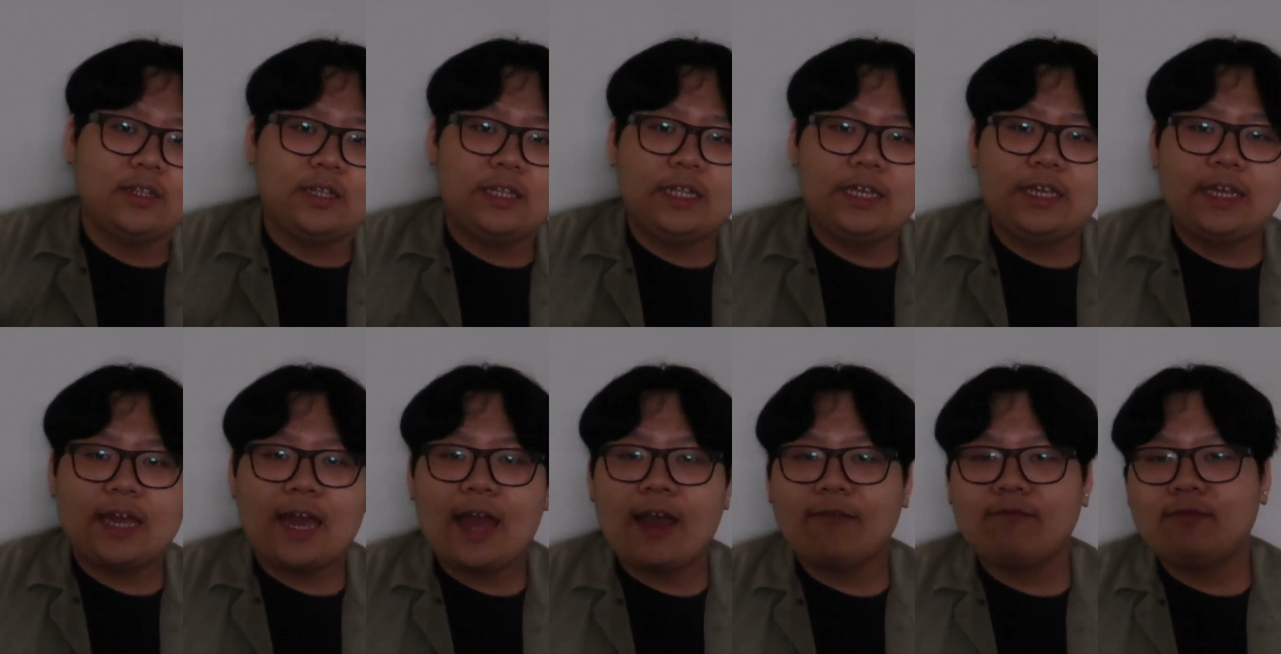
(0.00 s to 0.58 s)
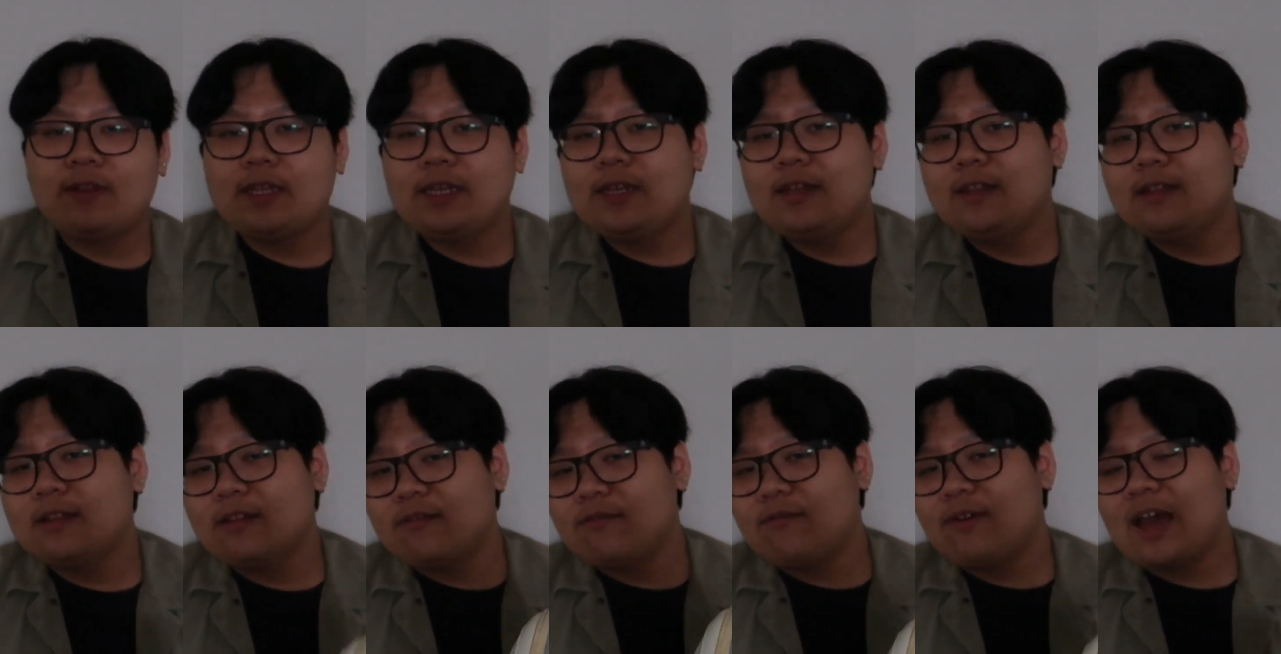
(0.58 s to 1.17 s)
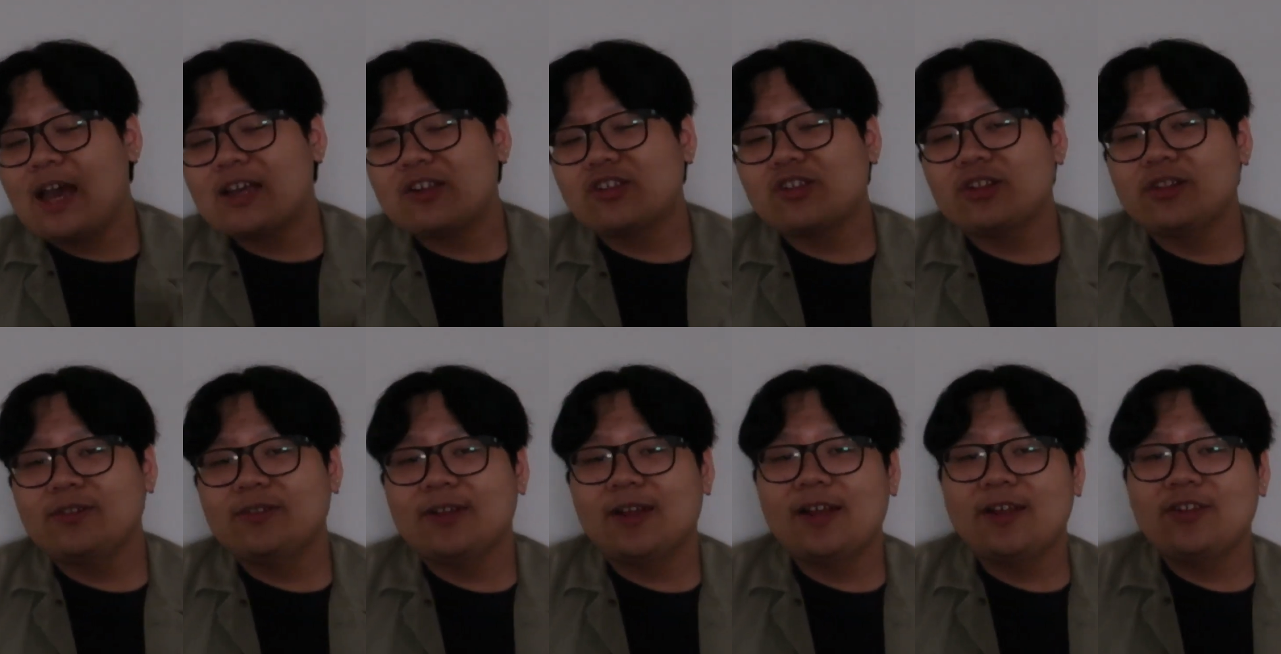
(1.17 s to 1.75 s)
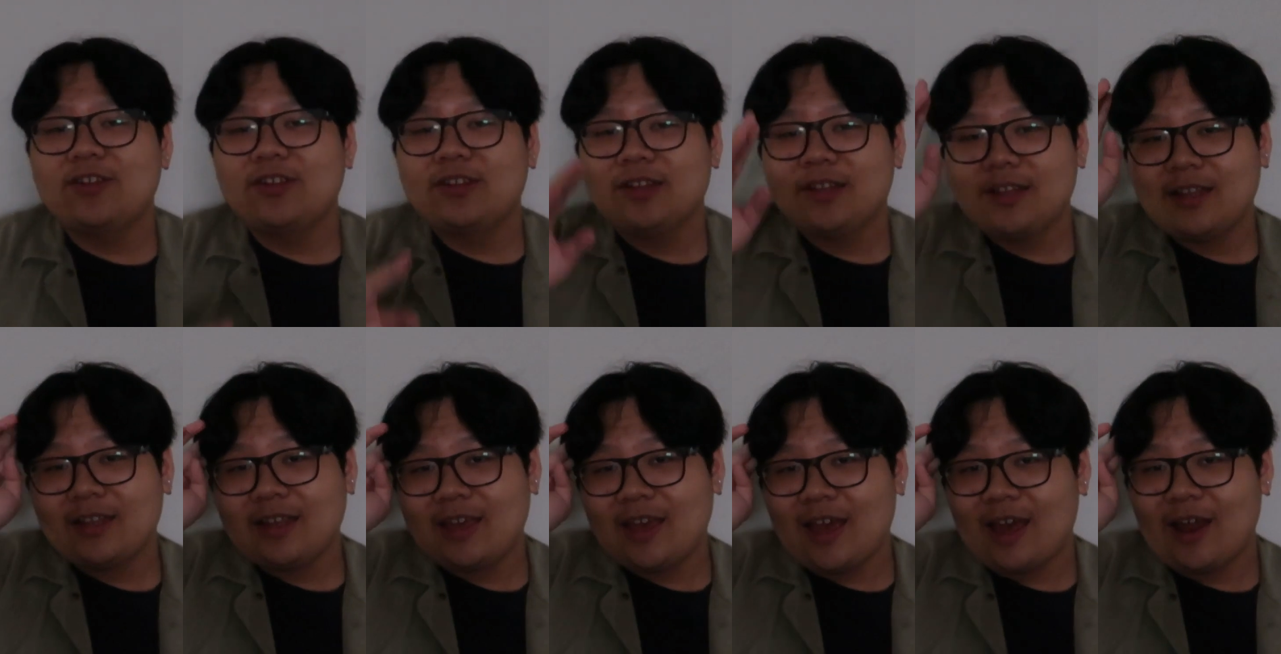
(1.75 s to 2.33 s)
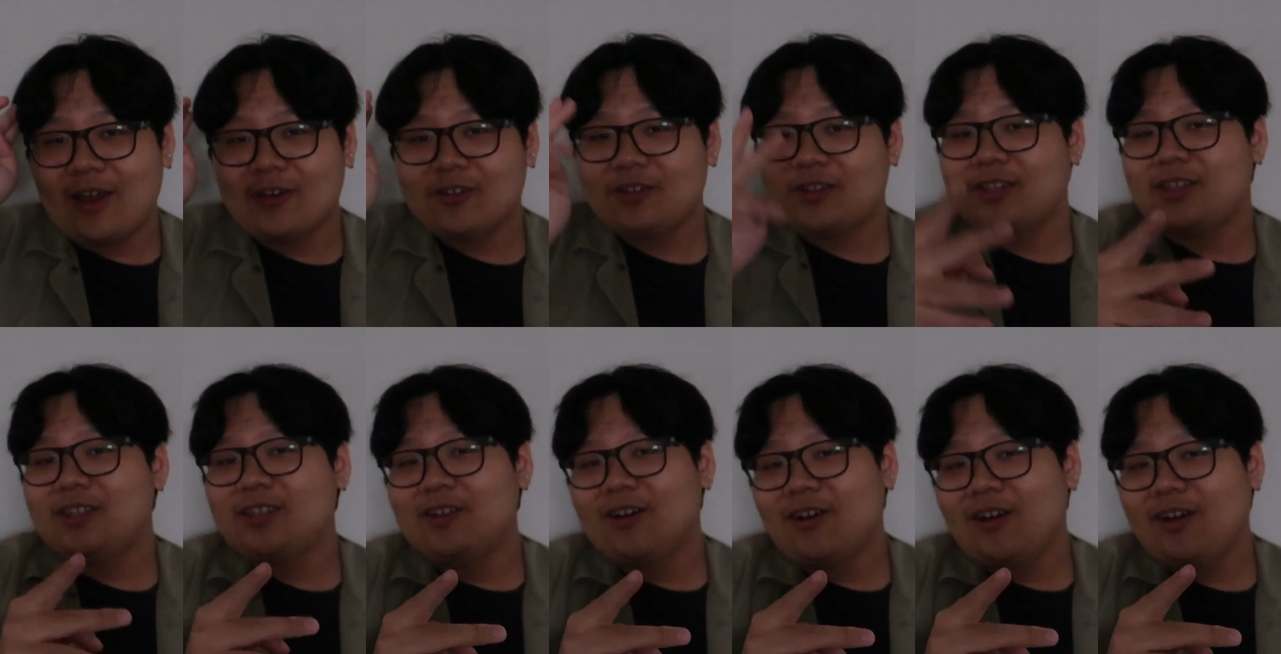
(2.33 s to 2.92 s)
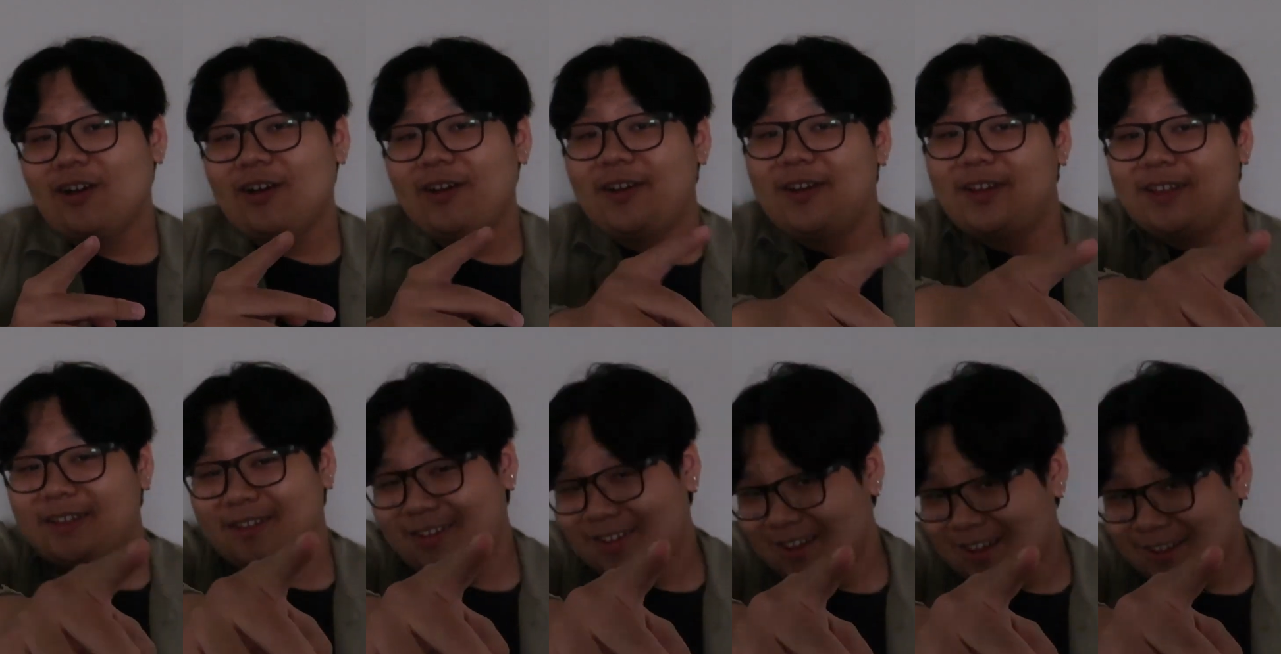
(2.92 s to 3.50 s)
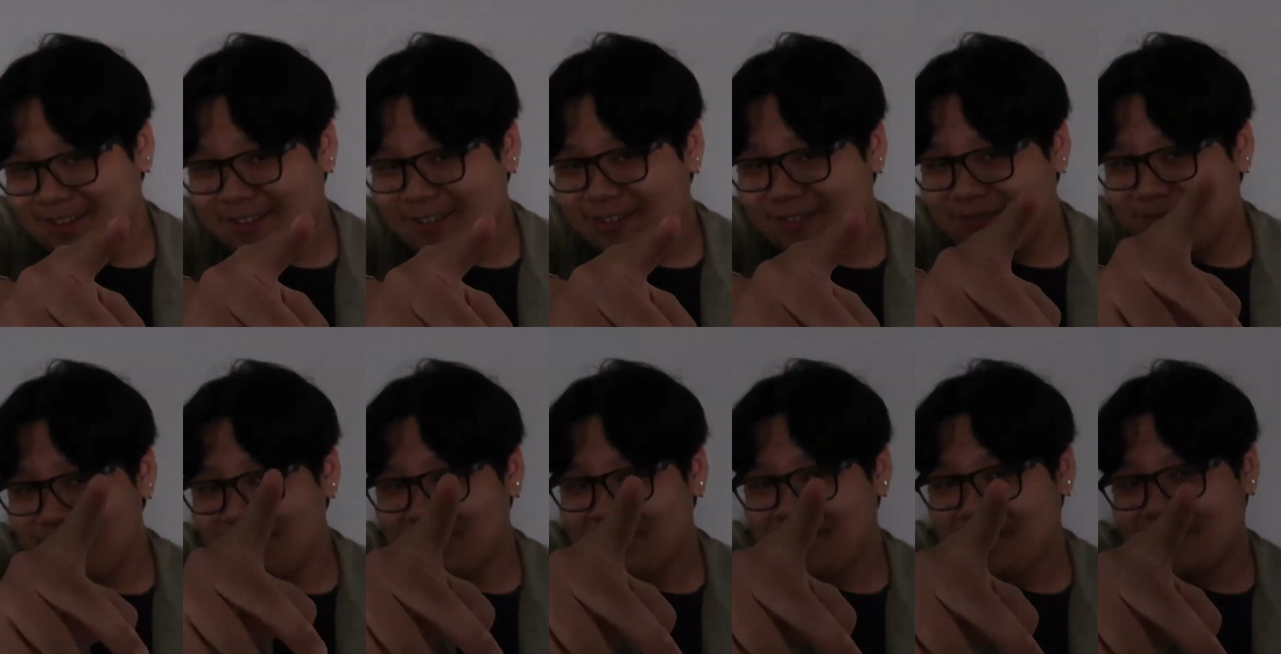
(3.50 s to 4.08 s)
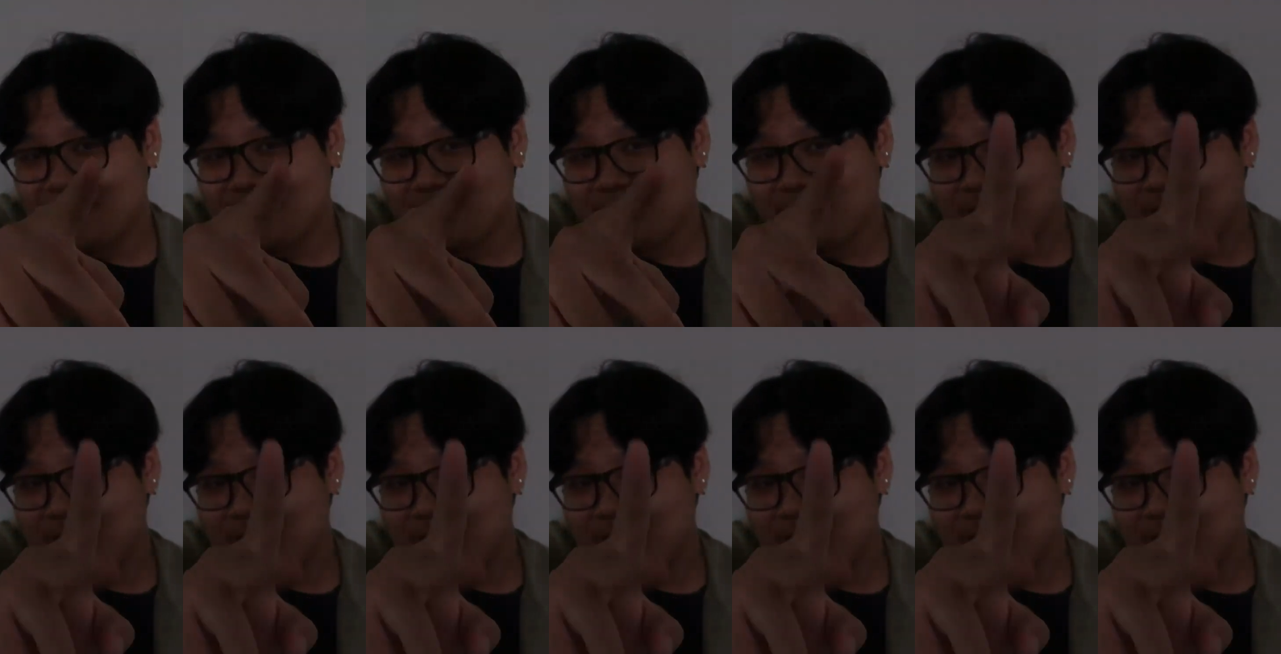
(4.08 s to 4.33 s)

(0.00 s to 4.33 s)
Decaf Dean, the fashion legend. I'll see y'all in the next video.